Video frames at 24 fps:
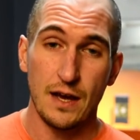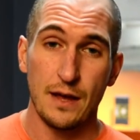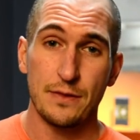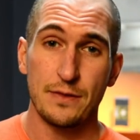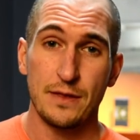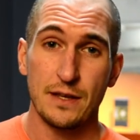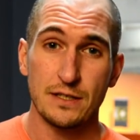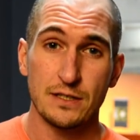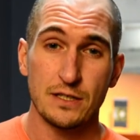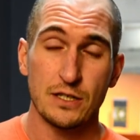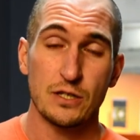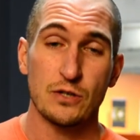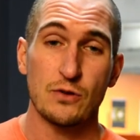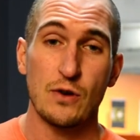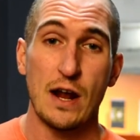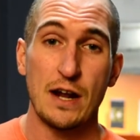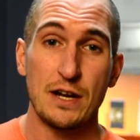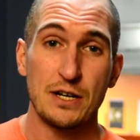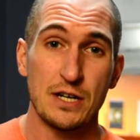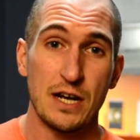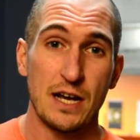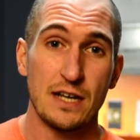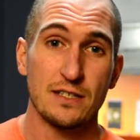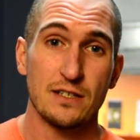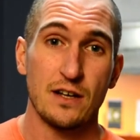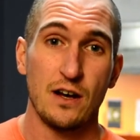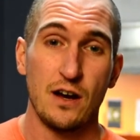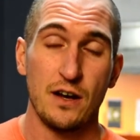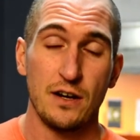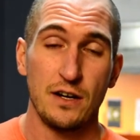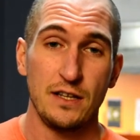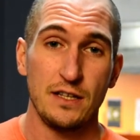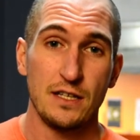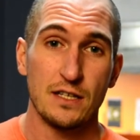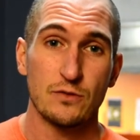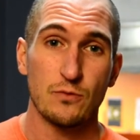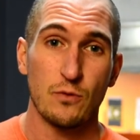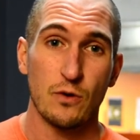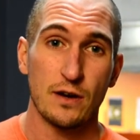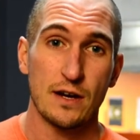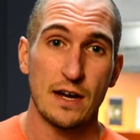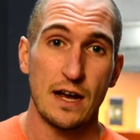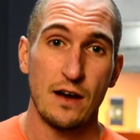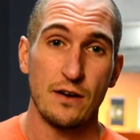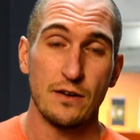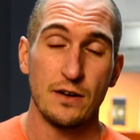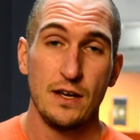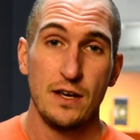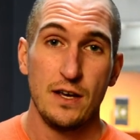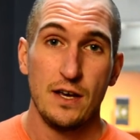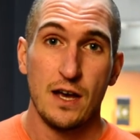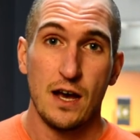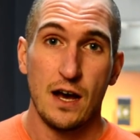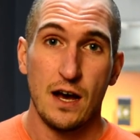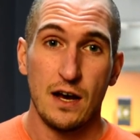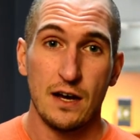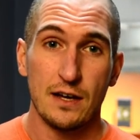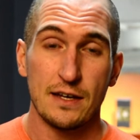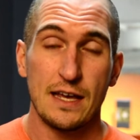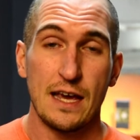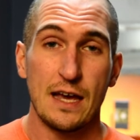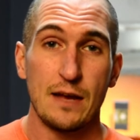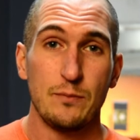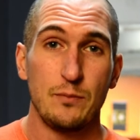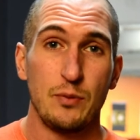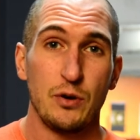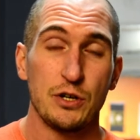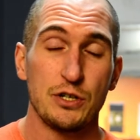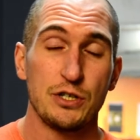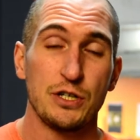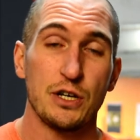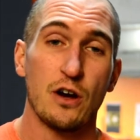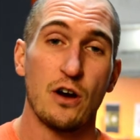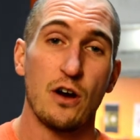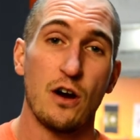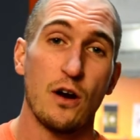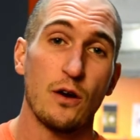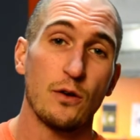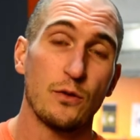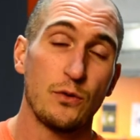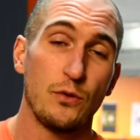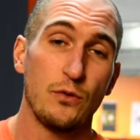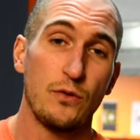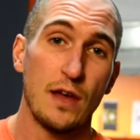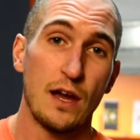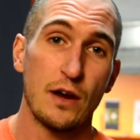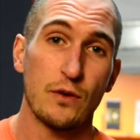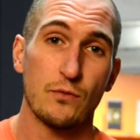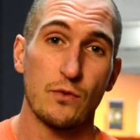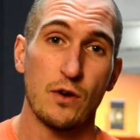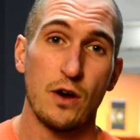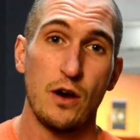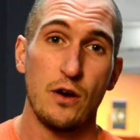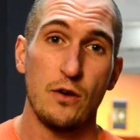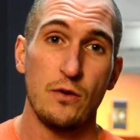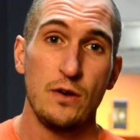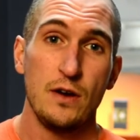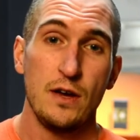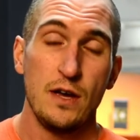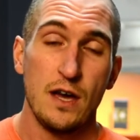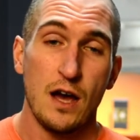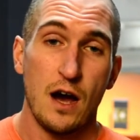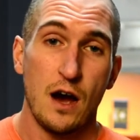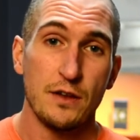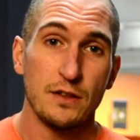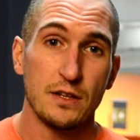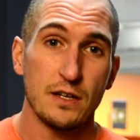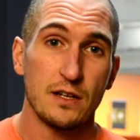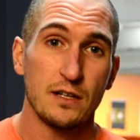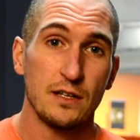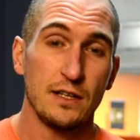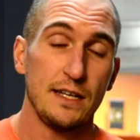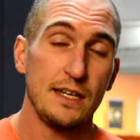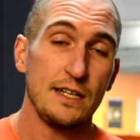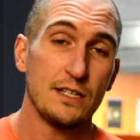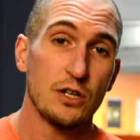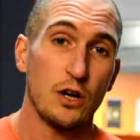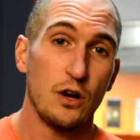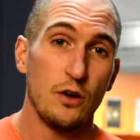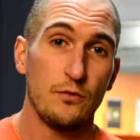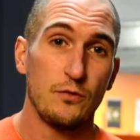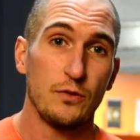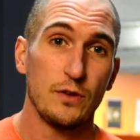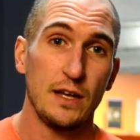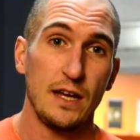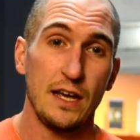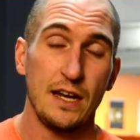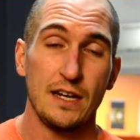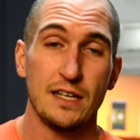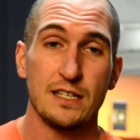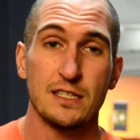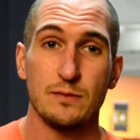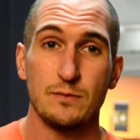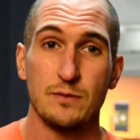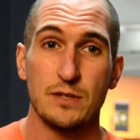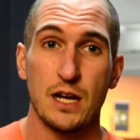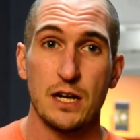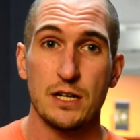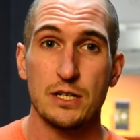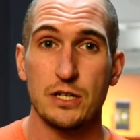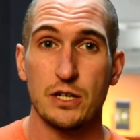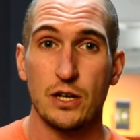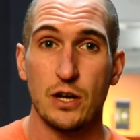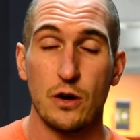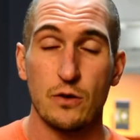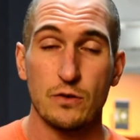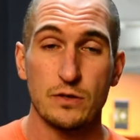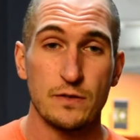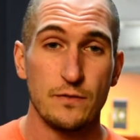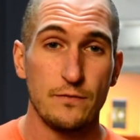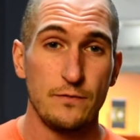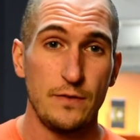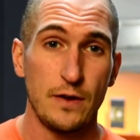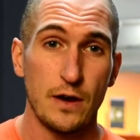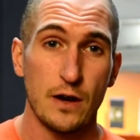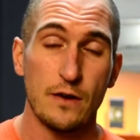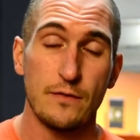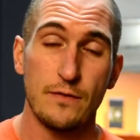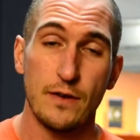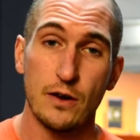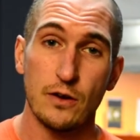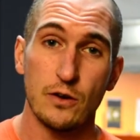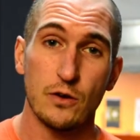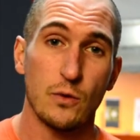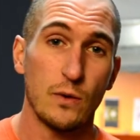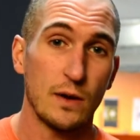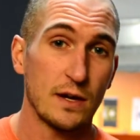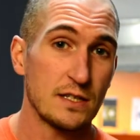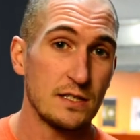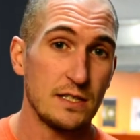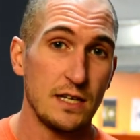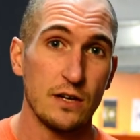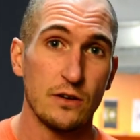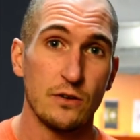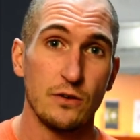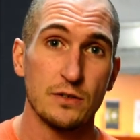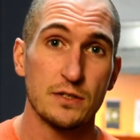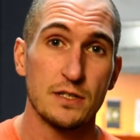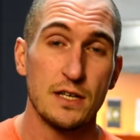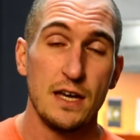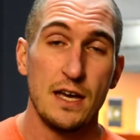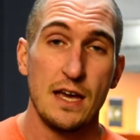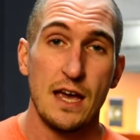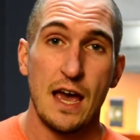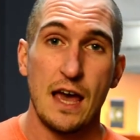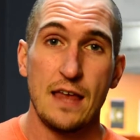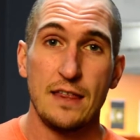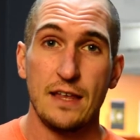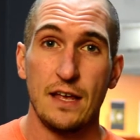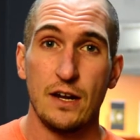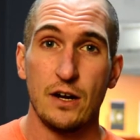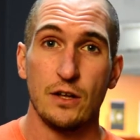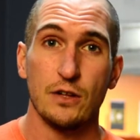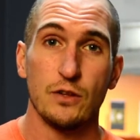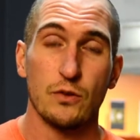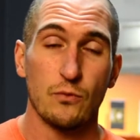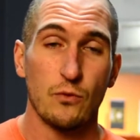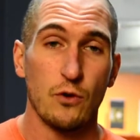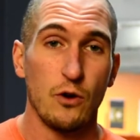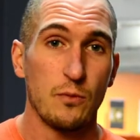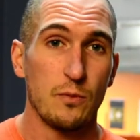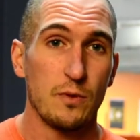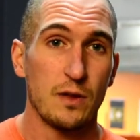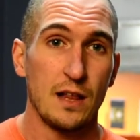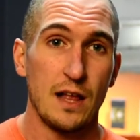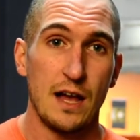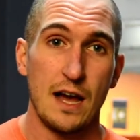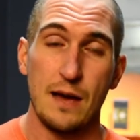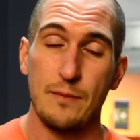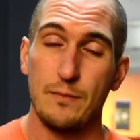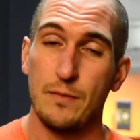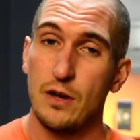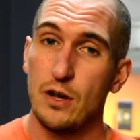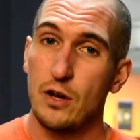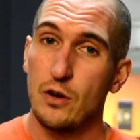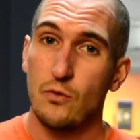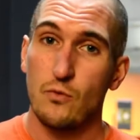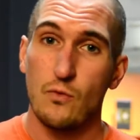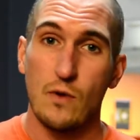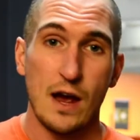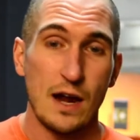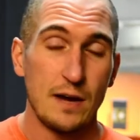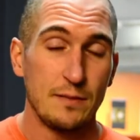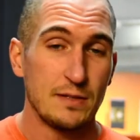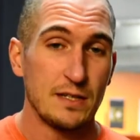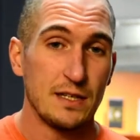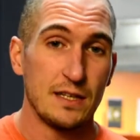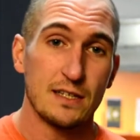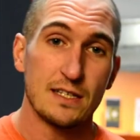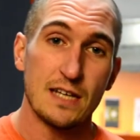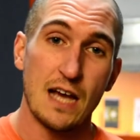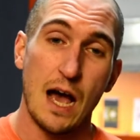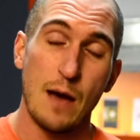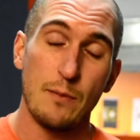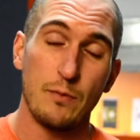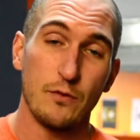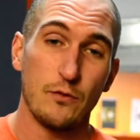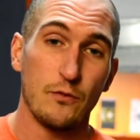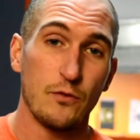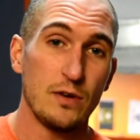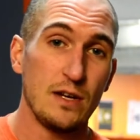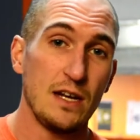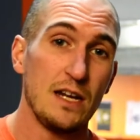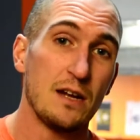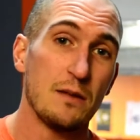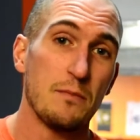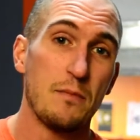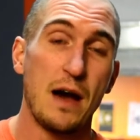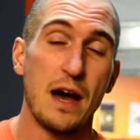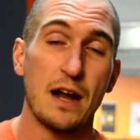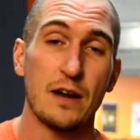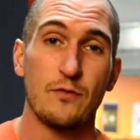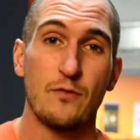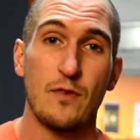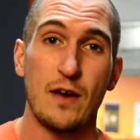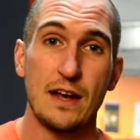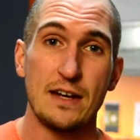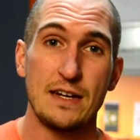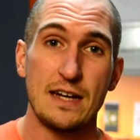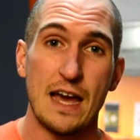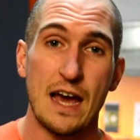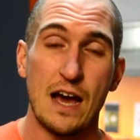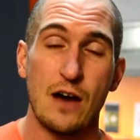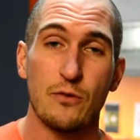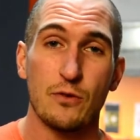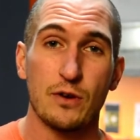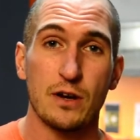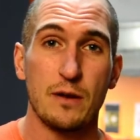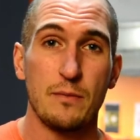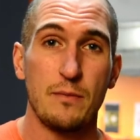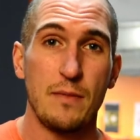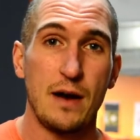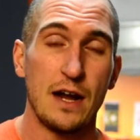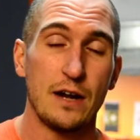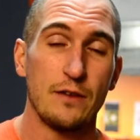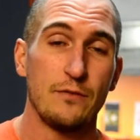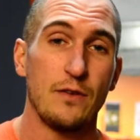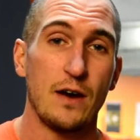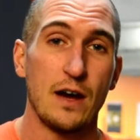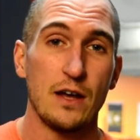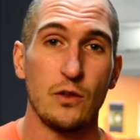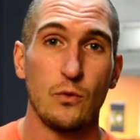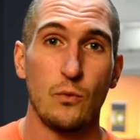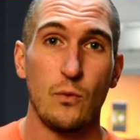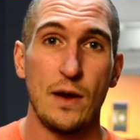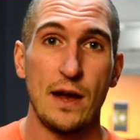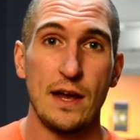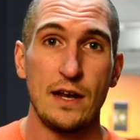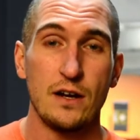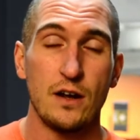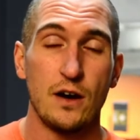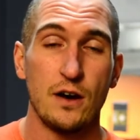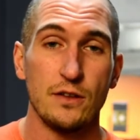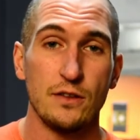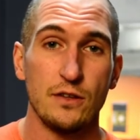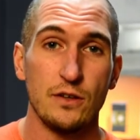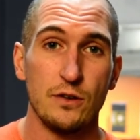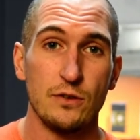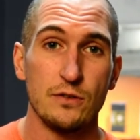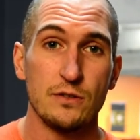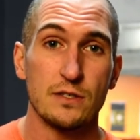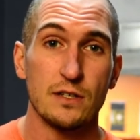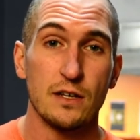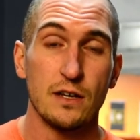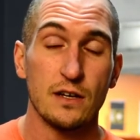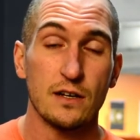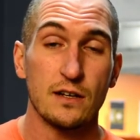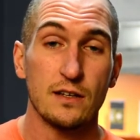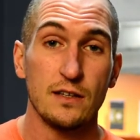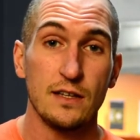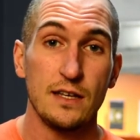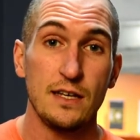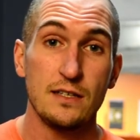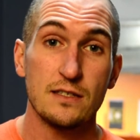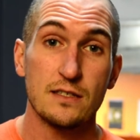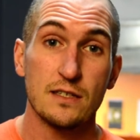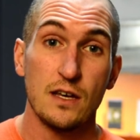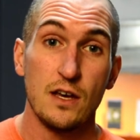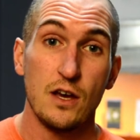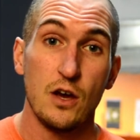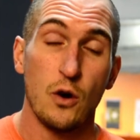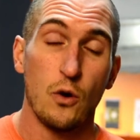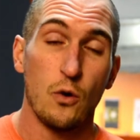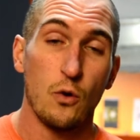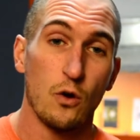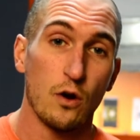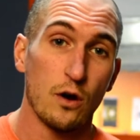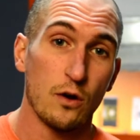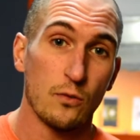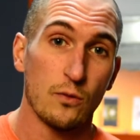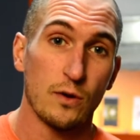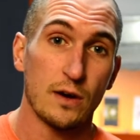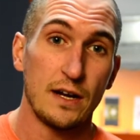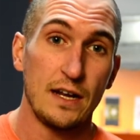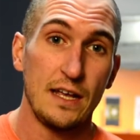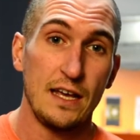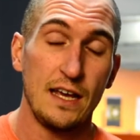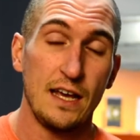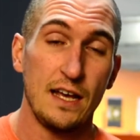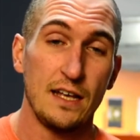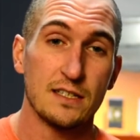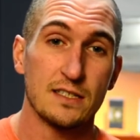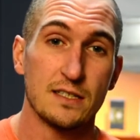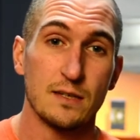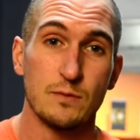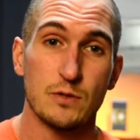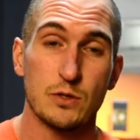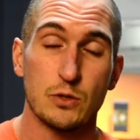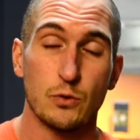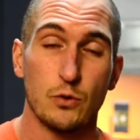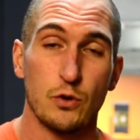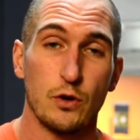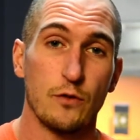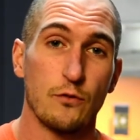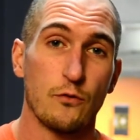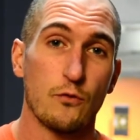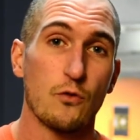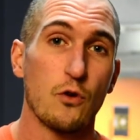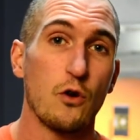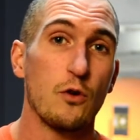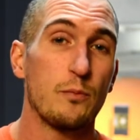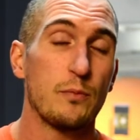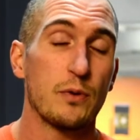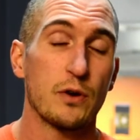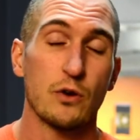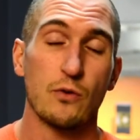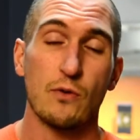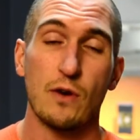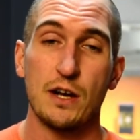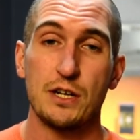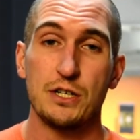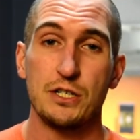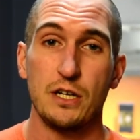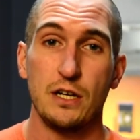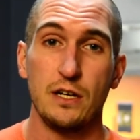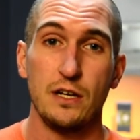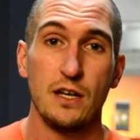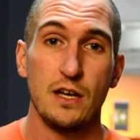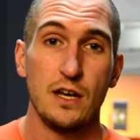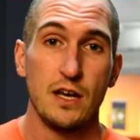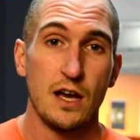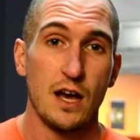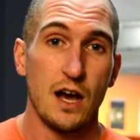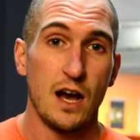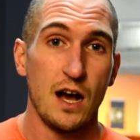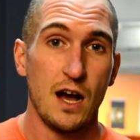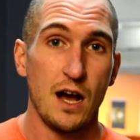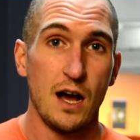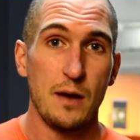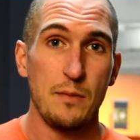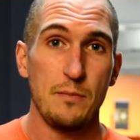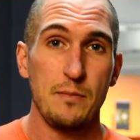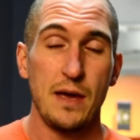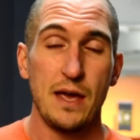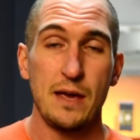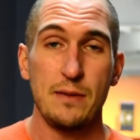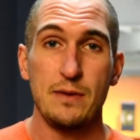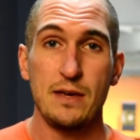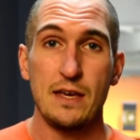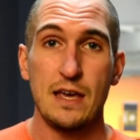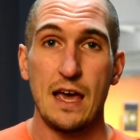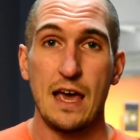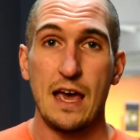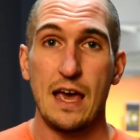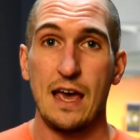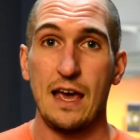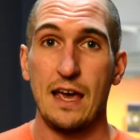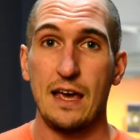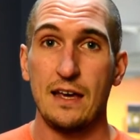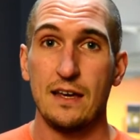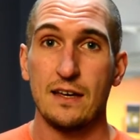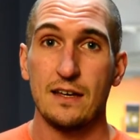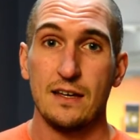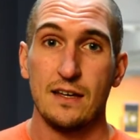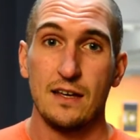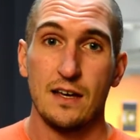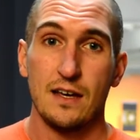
things to strategize on in this workout. Again, pushing hard through that row. On the cleans, hopefully hitting some touch and go or some very, very quick singles. And then on the rope climb, right up to the top. If we need to modify down, we're gonna modify the weight on those cleans, or we're gonna hit some sort of rope progression, maybe a